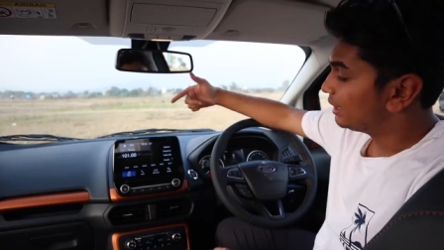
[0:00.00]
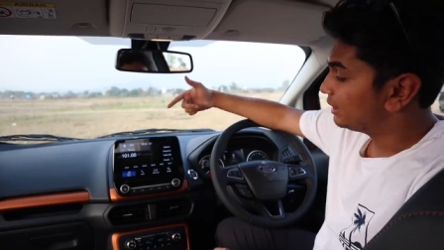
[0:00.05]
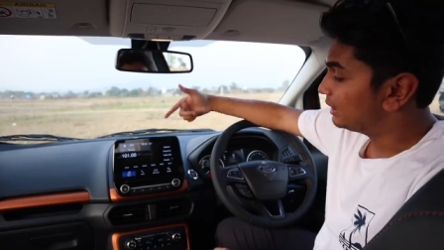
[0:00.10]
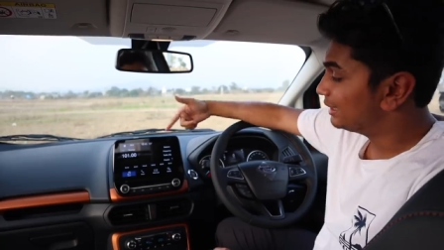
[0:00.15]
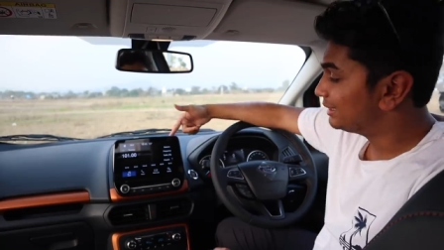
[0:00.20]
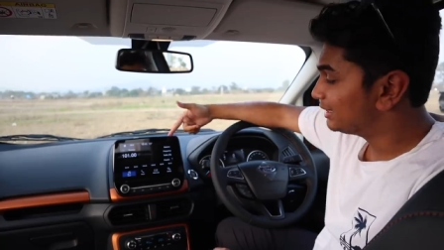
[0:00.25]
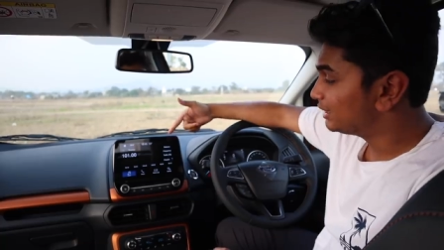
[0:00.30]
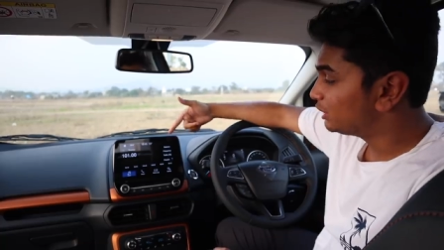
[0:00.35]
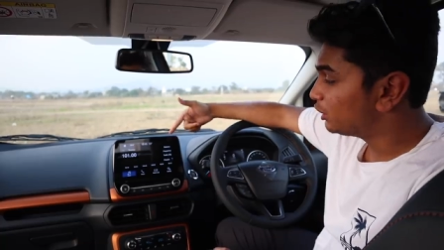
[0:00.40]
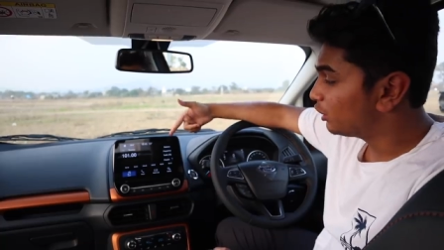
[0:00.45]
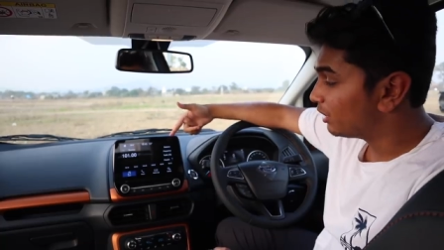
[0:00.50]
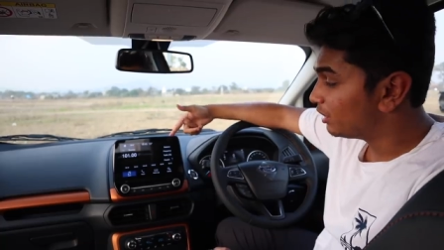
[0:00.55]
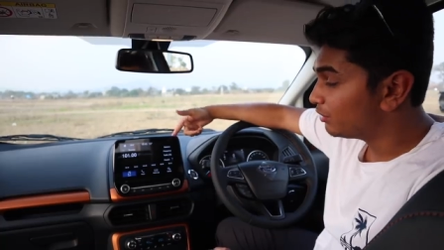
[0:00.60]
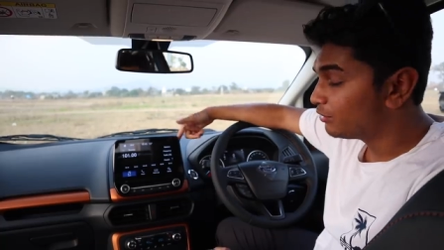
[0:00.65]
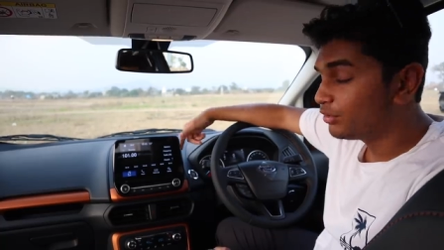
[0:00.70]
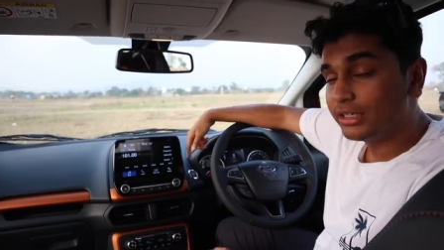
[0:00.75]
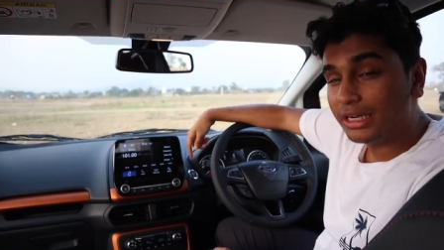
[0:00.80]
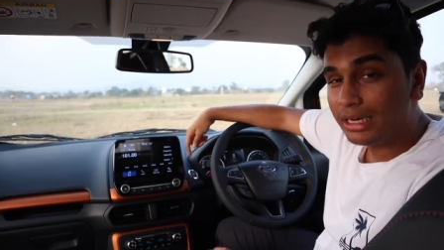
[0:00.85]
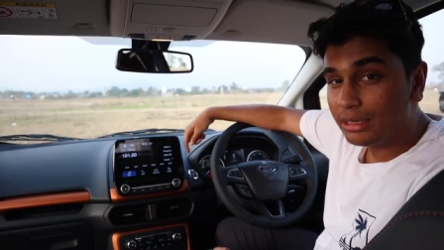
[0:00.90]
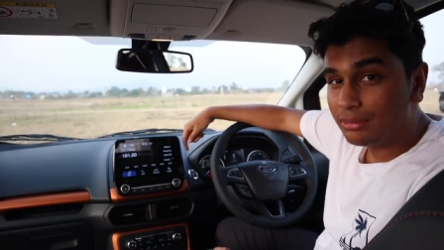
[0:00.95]
This is your
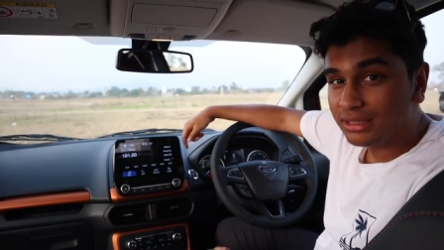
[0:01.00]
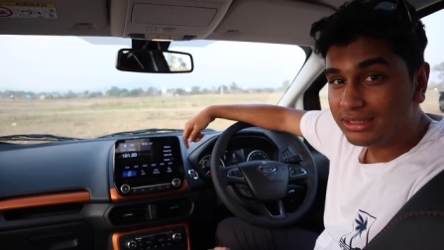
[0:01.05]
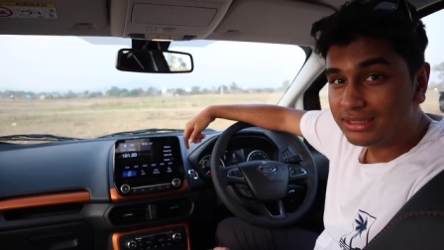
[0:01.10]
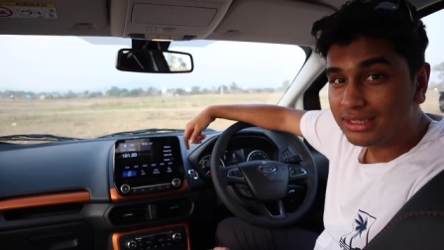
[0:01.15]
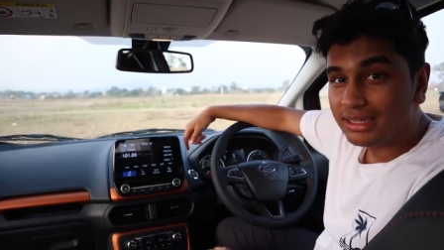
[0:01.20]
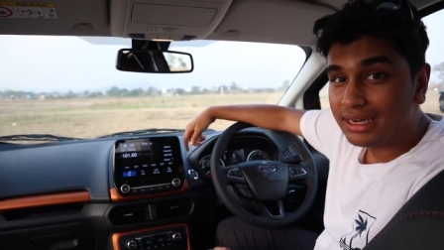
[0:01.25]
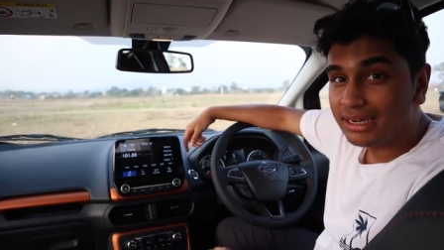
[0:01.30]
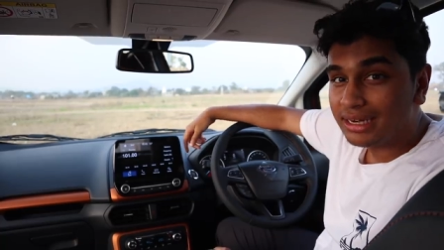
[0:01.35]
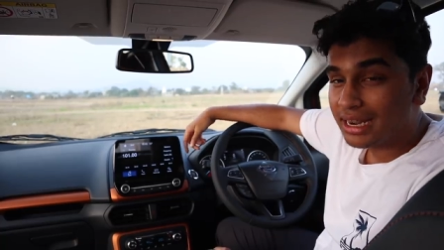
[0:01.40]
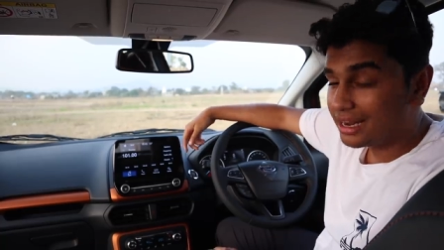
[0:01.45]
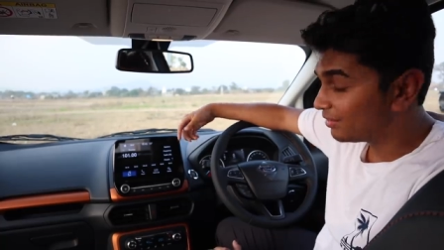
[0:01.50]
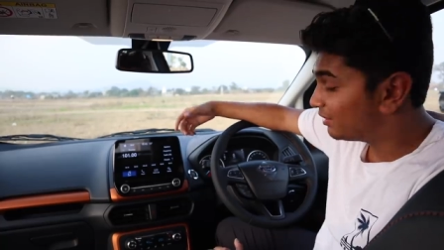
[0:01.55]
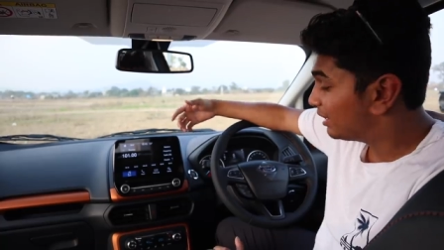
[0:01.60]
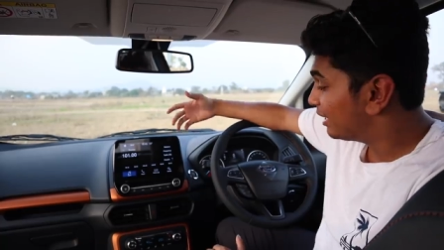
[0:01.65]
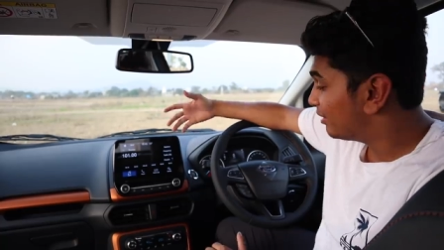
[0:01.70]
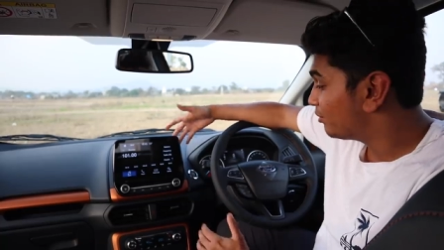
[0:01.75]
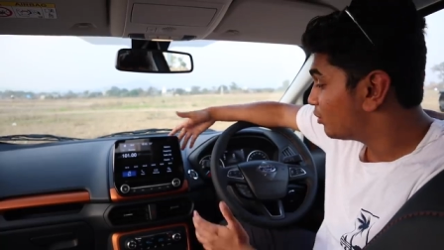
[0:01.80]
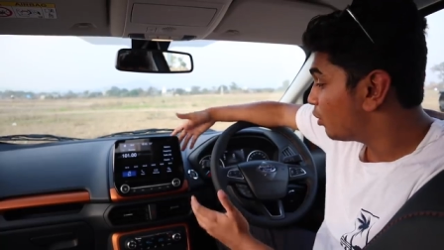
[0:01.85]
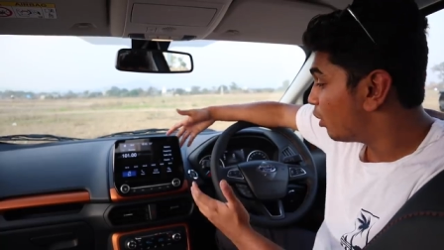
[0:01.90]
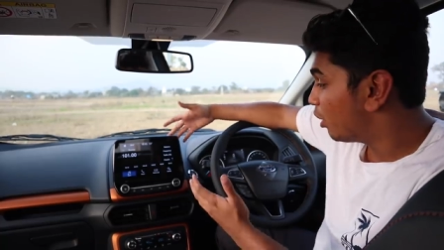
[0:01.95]
infotainment screen and
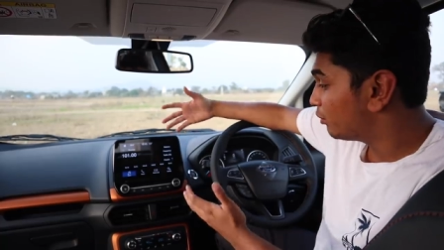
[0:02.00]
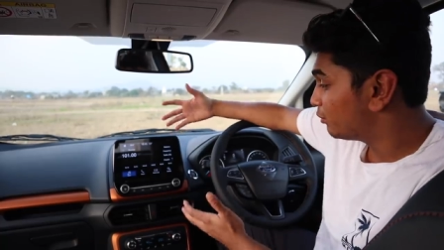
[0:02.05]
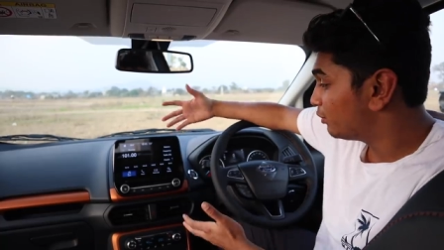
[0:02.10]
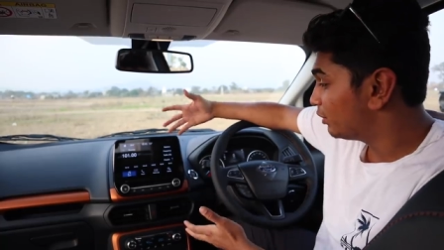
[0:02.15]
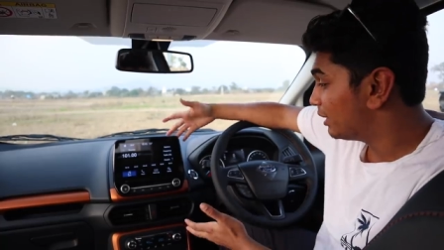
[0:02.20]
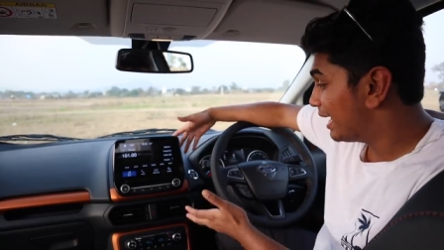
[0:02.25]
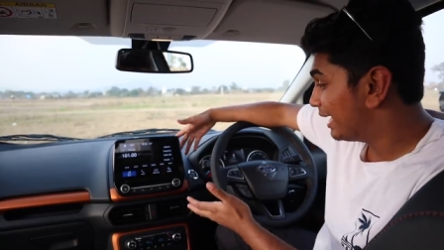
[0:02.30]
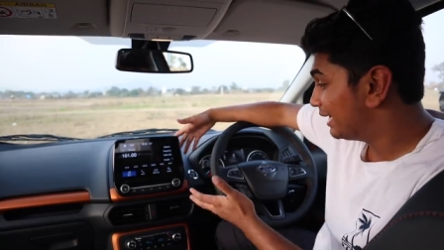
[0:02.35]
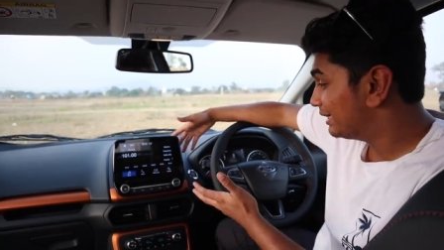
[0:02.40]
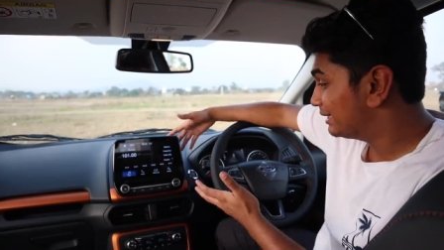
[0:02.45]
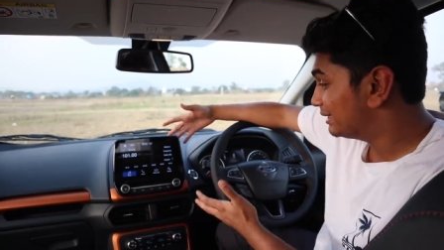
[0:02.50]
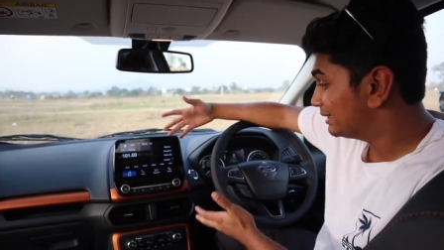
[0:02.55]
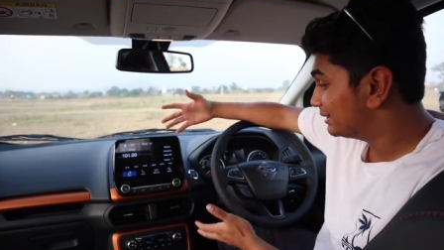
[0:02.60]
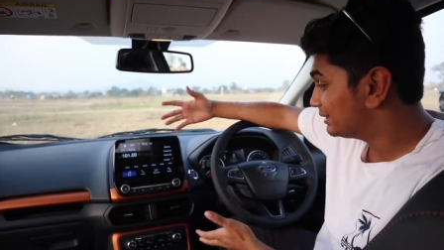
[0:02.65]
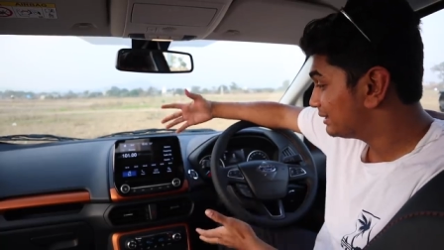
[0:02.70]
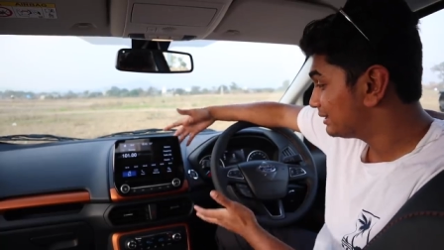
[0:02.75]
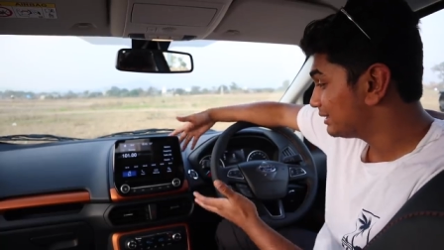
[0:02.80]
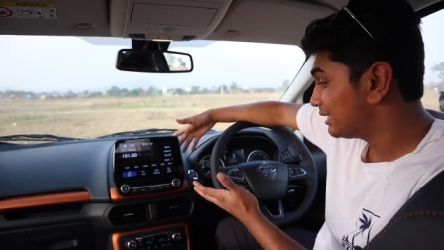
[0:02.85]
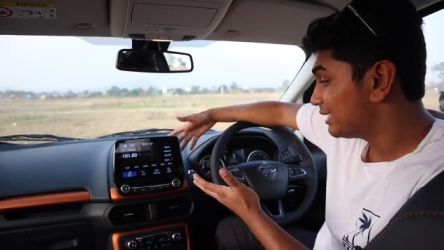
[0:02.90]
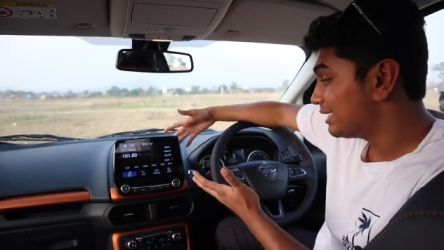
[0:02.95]
they've gone for like
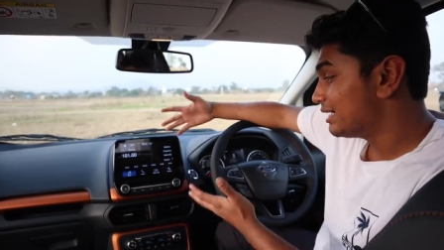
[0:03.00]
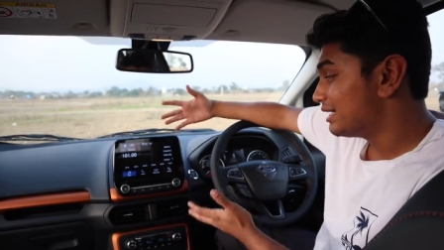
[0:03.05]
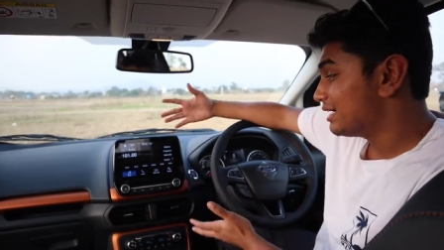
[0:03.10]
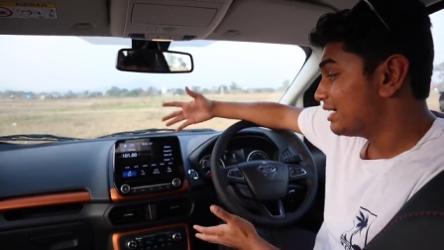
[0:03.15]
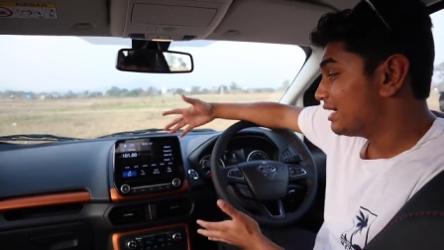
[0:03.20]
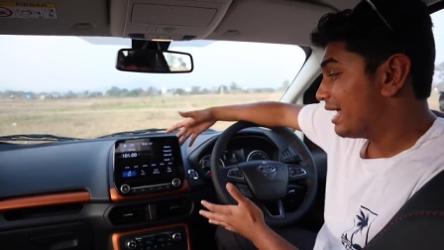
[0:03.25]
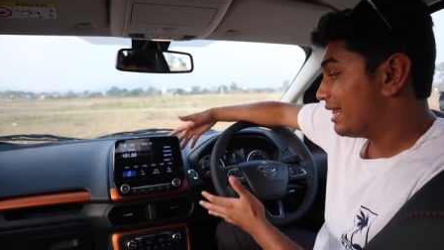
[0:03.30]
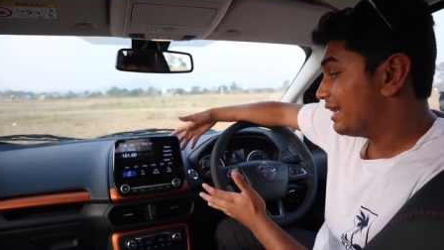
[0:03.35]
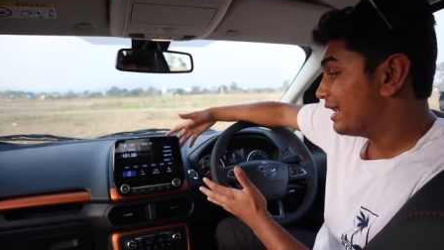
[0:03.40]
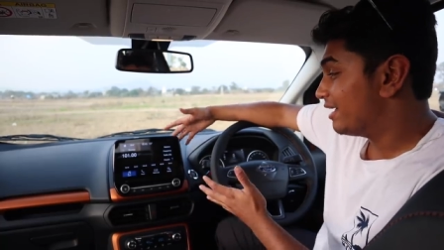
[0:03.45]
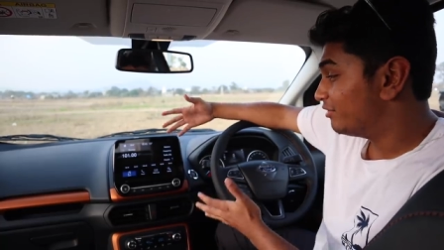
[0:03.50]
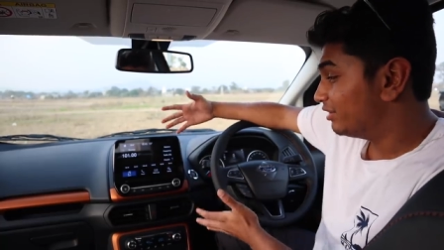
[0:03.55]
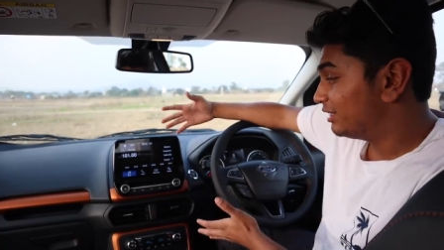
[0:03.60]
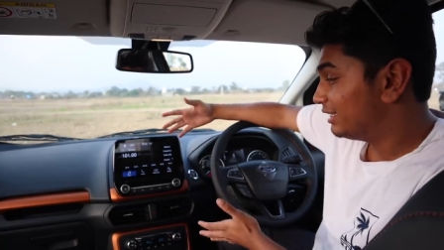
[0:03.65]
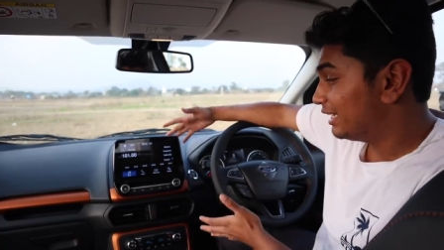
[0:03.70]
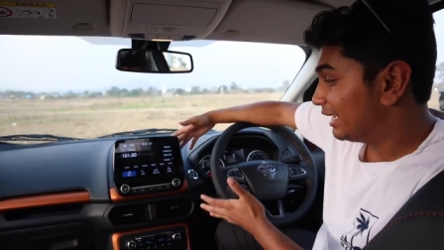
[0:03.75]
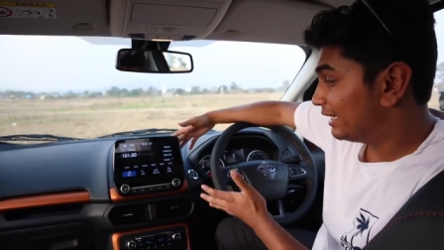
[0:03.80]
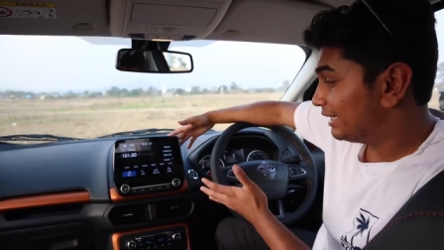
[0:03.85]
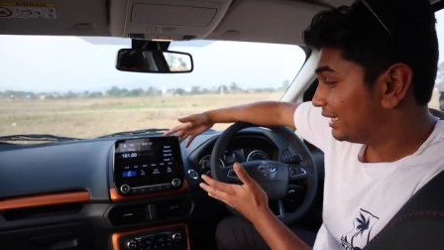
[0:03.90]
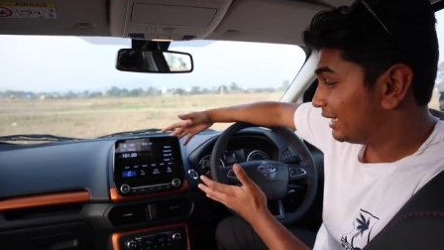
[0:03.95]
this
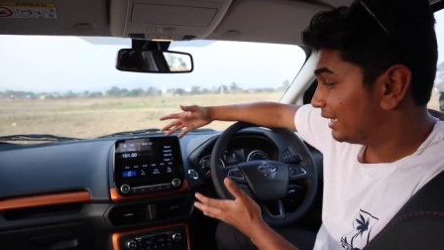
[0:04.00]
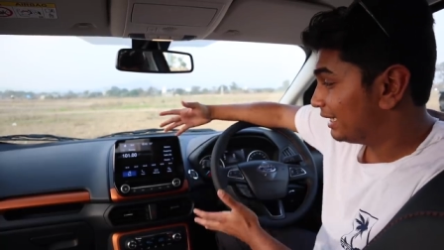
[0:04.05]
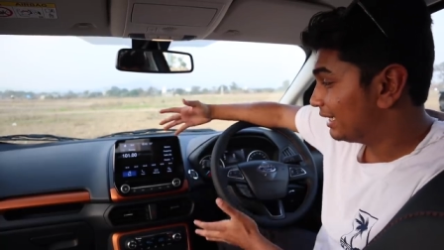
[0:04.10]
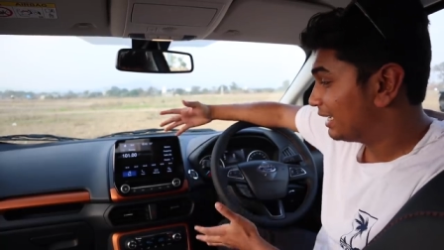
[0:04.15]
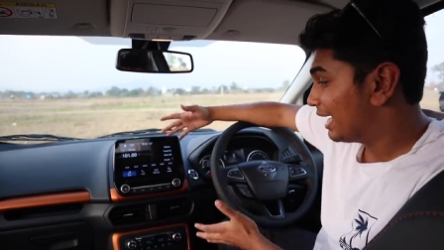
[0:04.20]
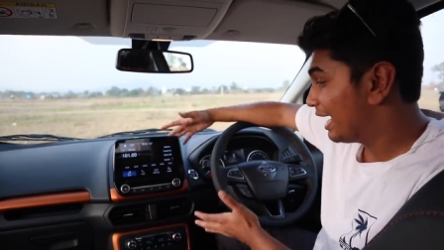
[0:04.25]
levitating